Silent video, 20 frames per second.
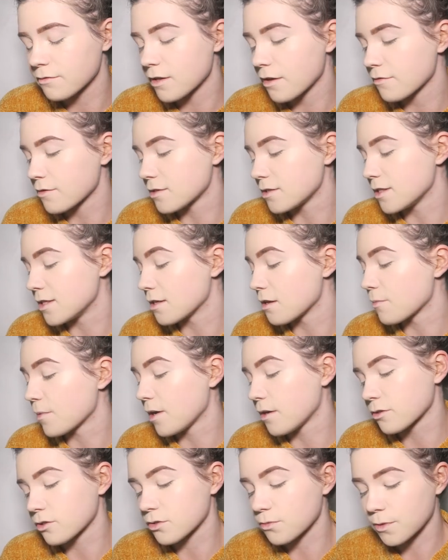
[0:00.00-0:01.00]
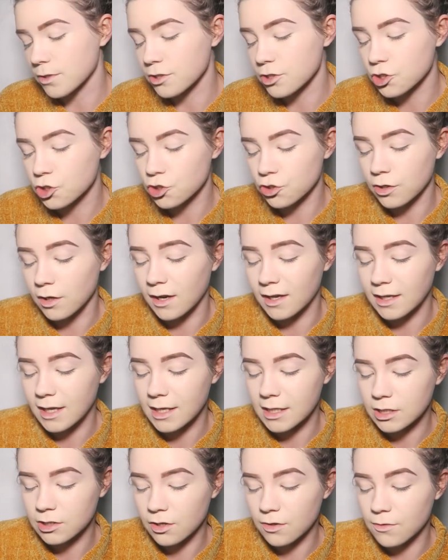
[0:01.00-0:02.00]
I've never seen it, but I just wanted to try
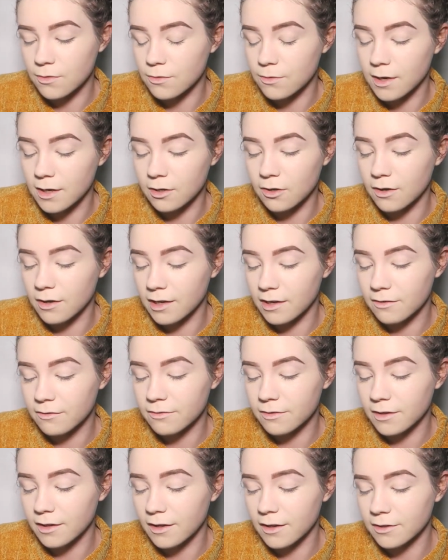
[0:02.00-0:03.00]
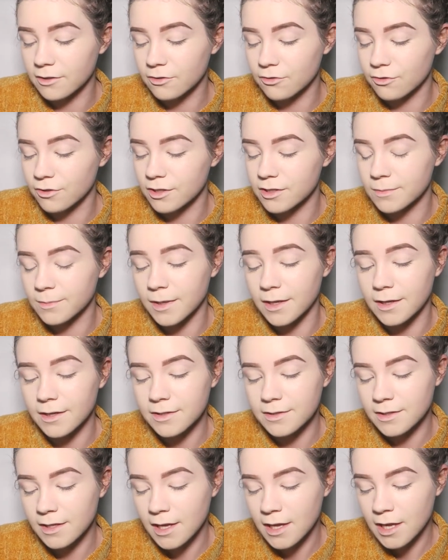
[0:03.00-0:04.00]
it, so I got it for like
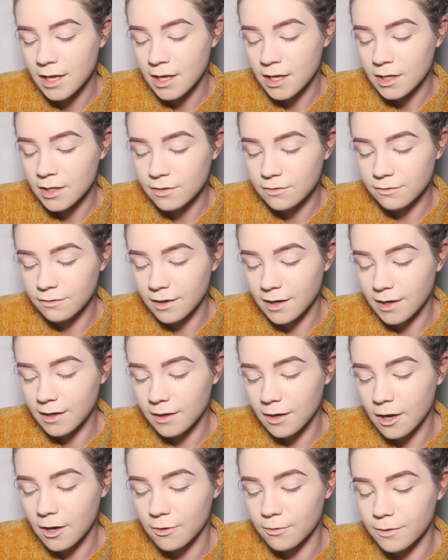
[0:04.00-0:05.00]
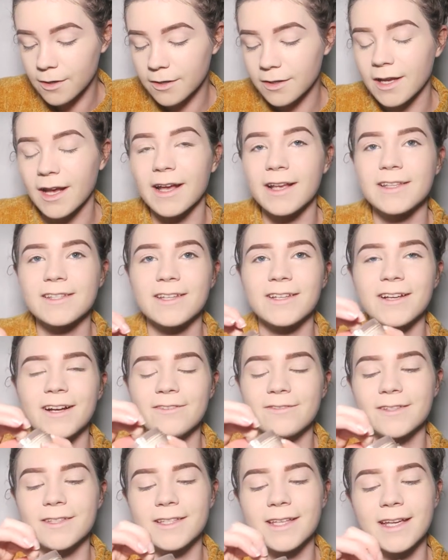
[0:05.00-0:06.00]
Christmas. So right, oh okay, so you
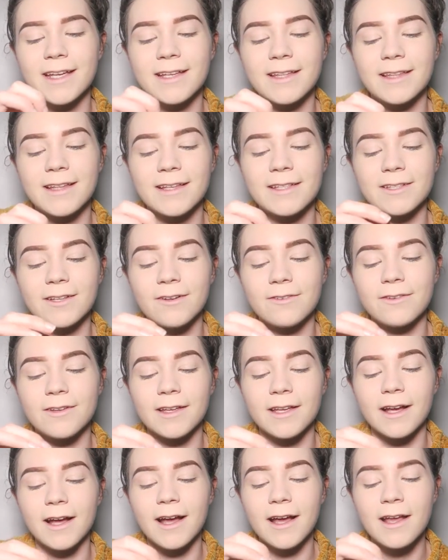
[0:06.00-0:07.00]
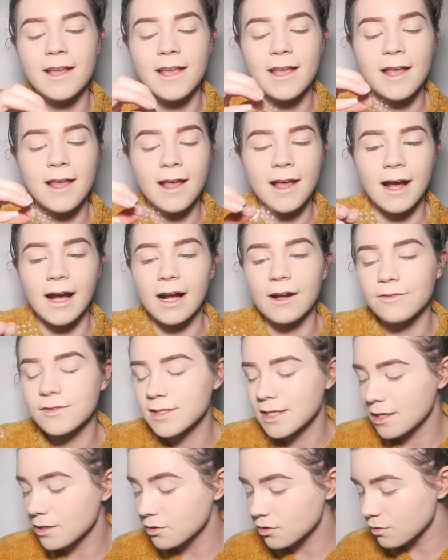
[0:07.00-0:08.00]
have to take this off here. I've
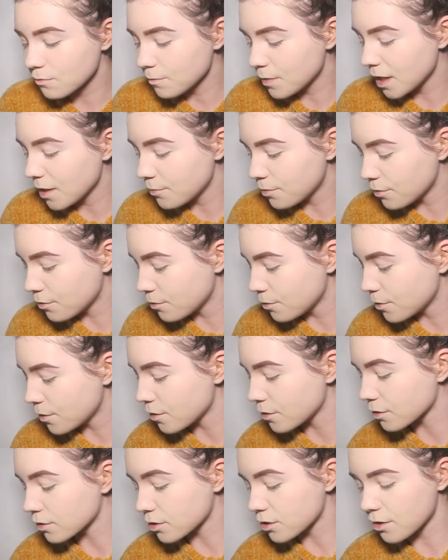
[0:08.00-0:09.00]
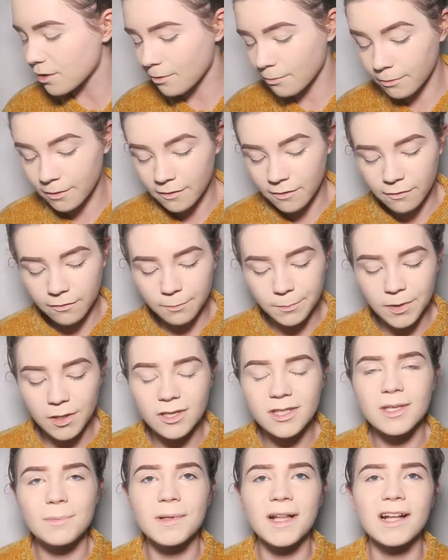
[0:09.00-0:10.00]
seen some people do it with
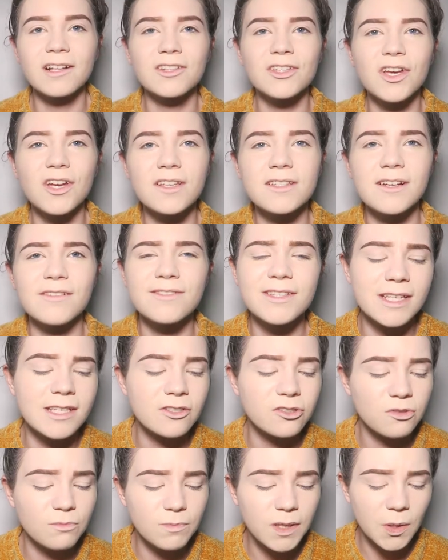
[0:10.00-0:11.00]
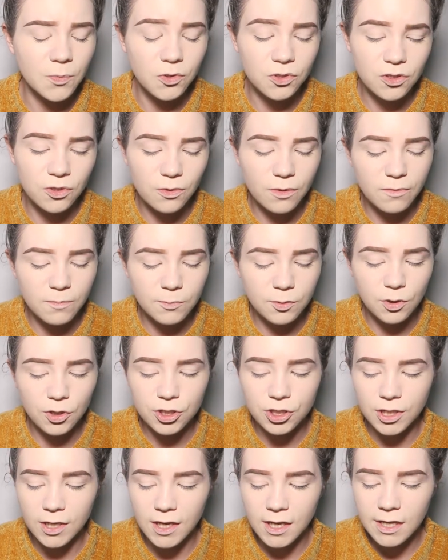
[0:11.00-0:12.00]
beauty blenders, I've seen some people do it with
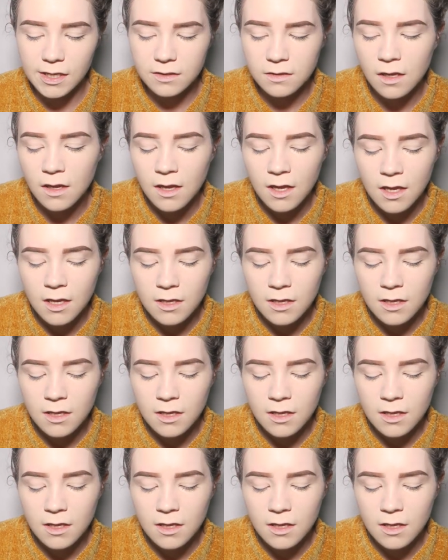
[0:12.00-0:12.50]
brushes,